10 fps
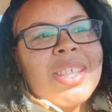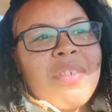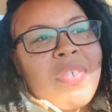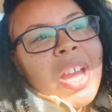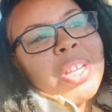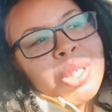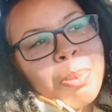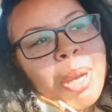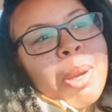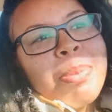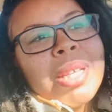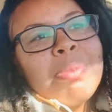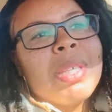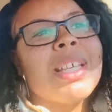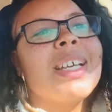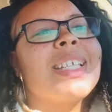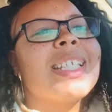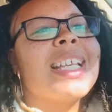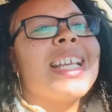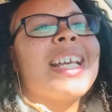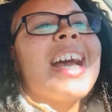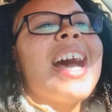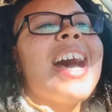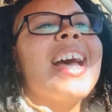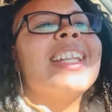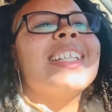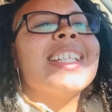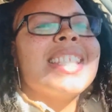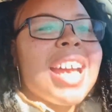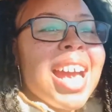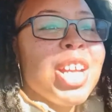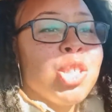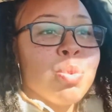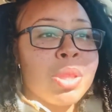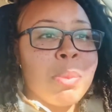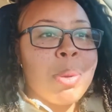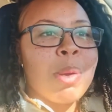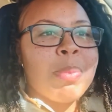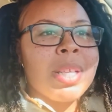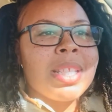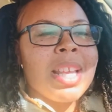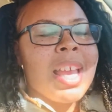to find your purpose, because God designed you with the purpose.